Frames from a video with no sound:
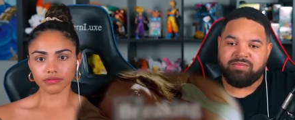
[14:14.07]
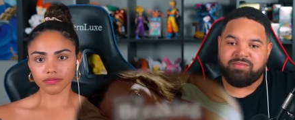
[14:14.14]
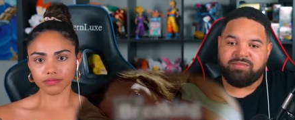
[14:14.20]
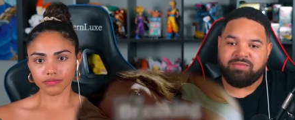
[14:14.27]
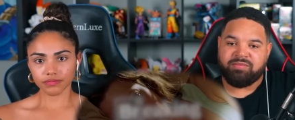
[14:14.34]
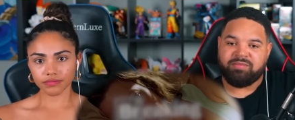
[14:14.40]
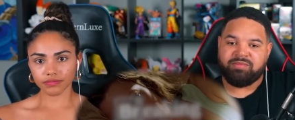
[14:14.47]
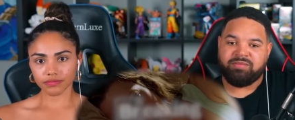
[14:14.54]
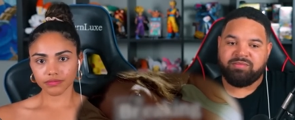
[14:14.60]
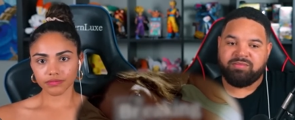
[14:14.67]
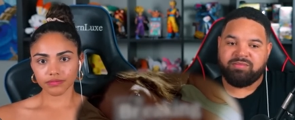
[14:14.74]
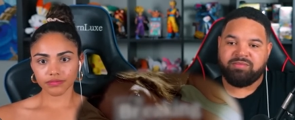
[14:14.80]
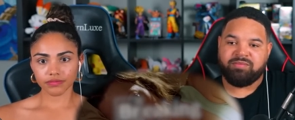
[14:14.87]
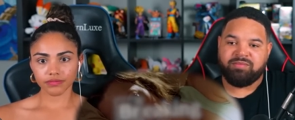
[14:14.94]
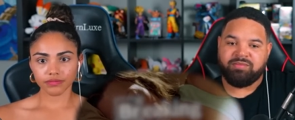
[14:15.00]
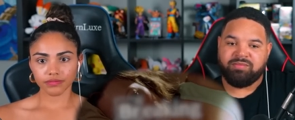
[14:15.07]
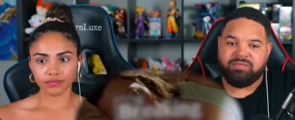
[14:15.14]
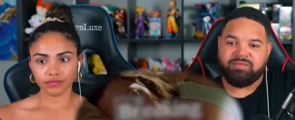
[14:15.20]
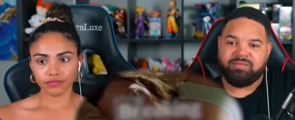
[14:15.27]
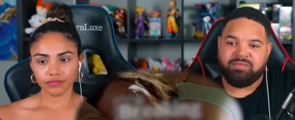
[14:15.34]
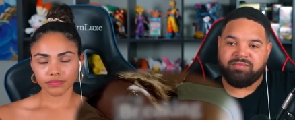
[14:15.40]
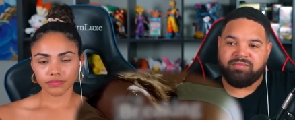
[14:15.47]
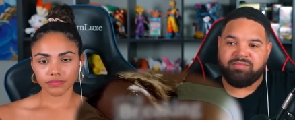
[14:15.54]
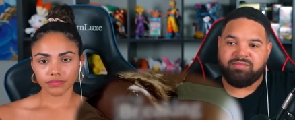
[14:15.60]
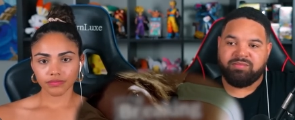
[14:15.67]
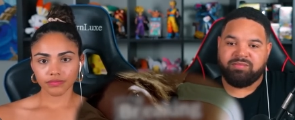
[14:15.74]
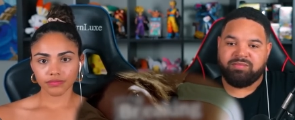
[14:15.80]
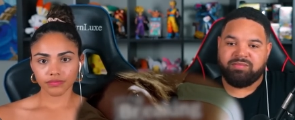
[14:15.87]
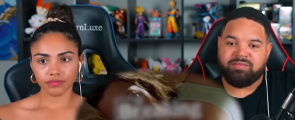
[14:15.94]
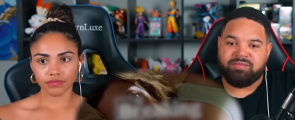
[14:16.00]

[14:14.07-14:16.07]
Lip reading: No one is speaking in this clip.